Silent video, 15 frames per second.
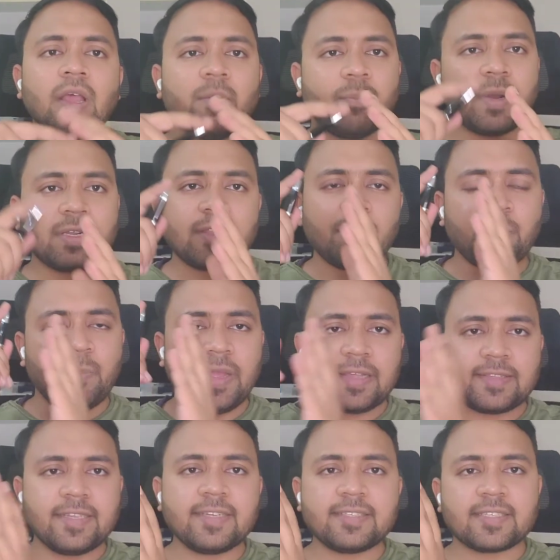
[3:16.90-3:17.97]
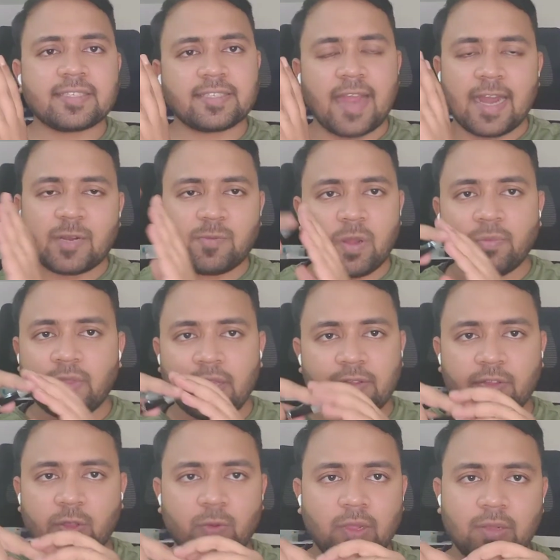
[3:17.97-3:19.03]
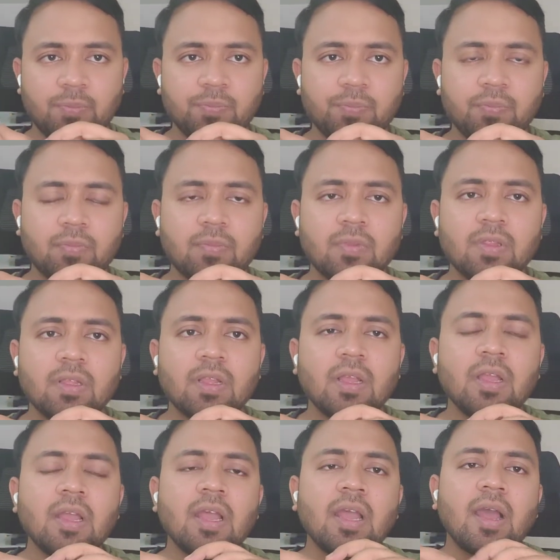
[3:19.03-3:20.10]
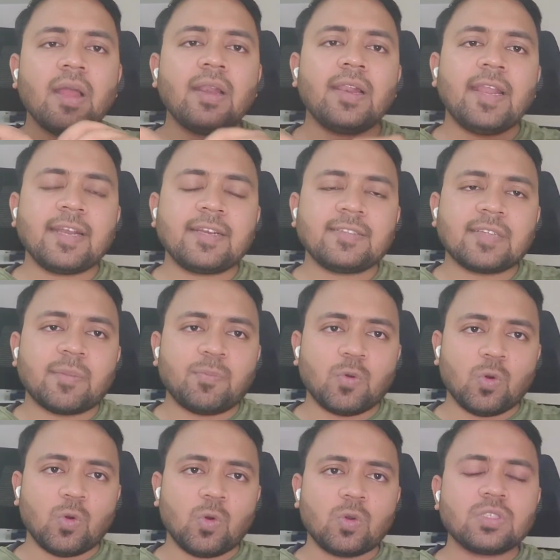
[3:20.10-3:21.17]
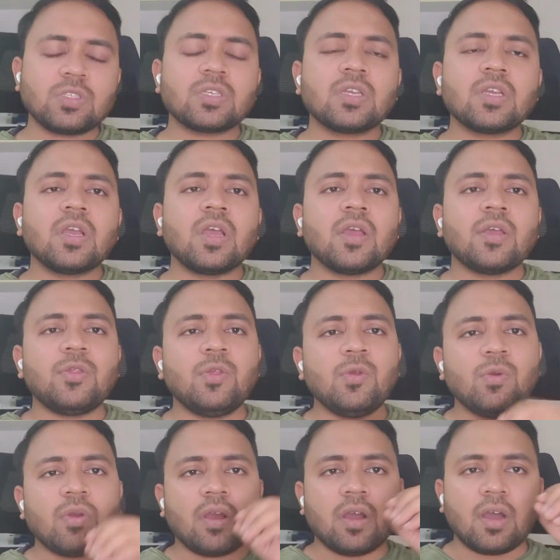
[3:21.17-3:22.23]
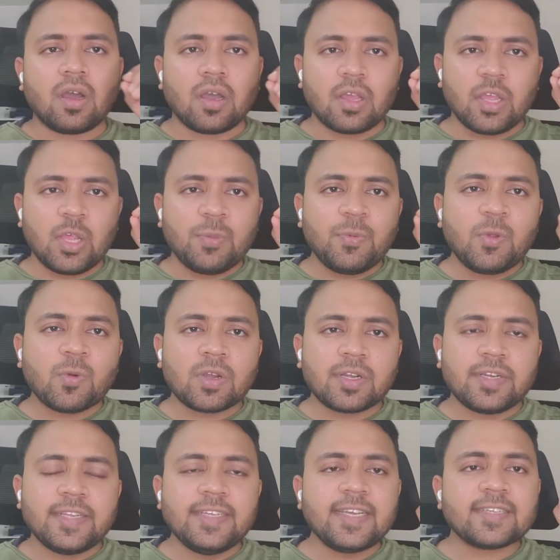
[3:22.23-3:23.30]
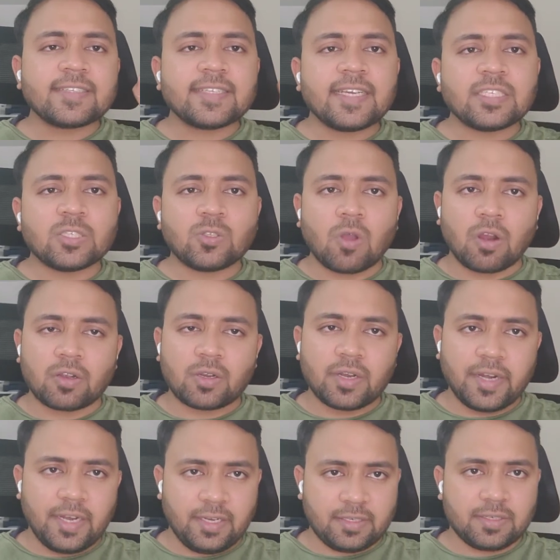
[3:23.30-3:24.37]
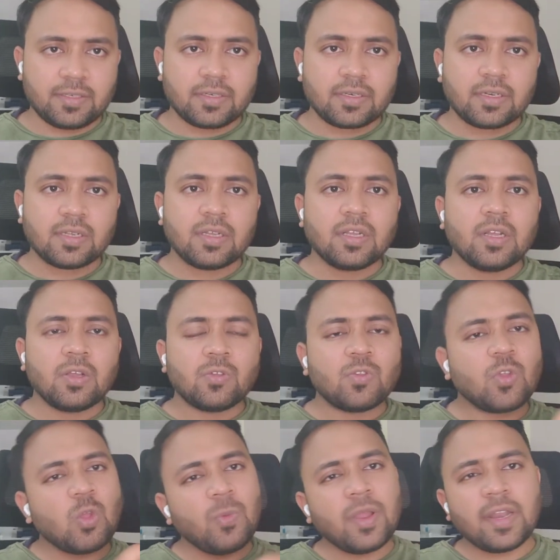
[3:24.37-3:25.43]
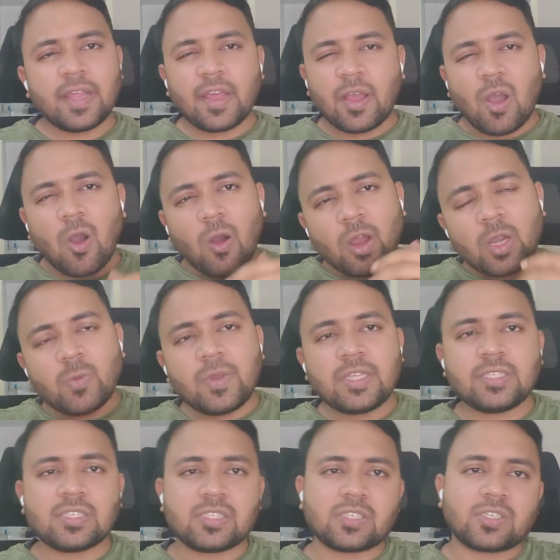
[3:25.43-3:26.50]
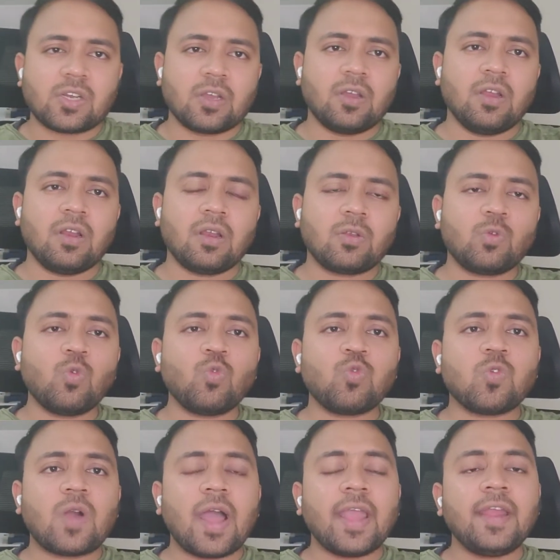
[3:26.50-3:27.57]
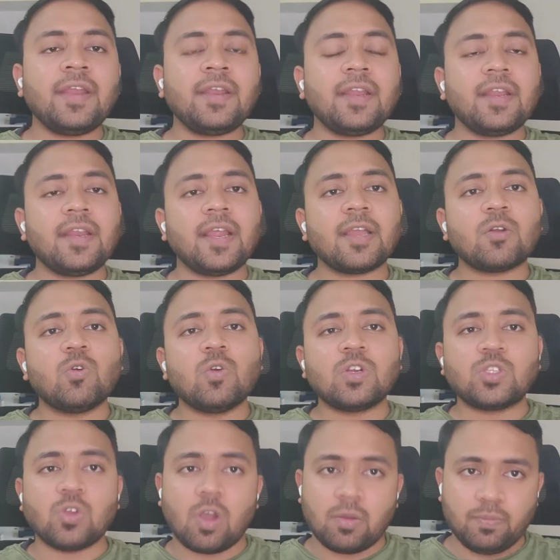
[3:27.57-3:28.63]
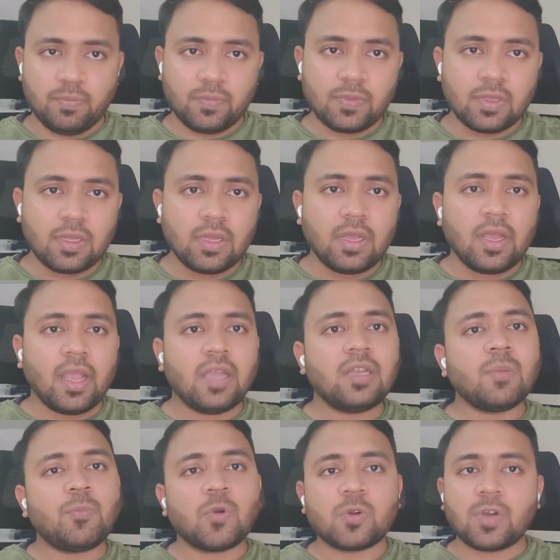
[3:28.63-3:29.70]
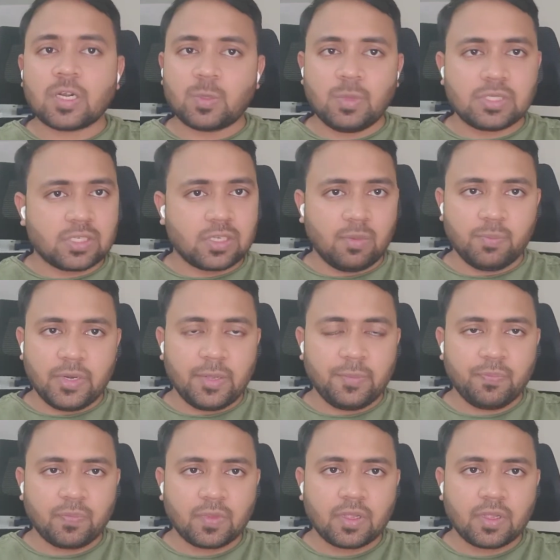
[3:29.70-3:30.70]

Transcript: But the basics start from the SQL. And let's suppose if your DSA is not great, so you will always struggle to find a good job in a product-based company.